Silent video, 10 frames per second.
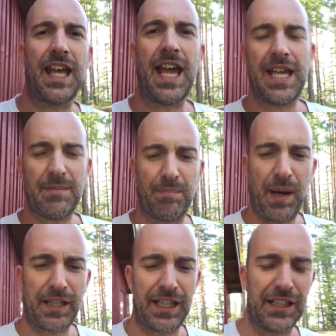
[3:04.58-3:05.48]
a
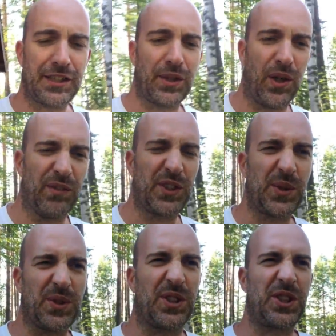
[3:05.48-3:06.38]
bucket of
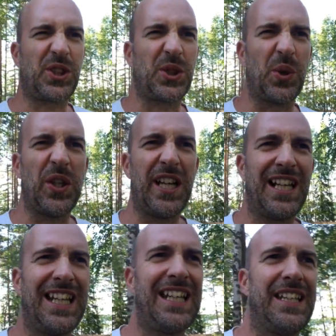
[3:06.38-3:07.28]
sort of
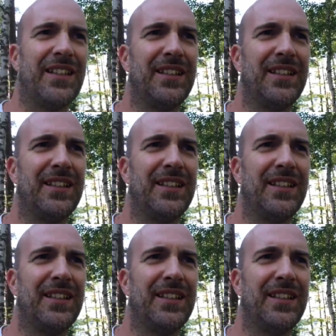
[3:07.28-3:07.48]
soily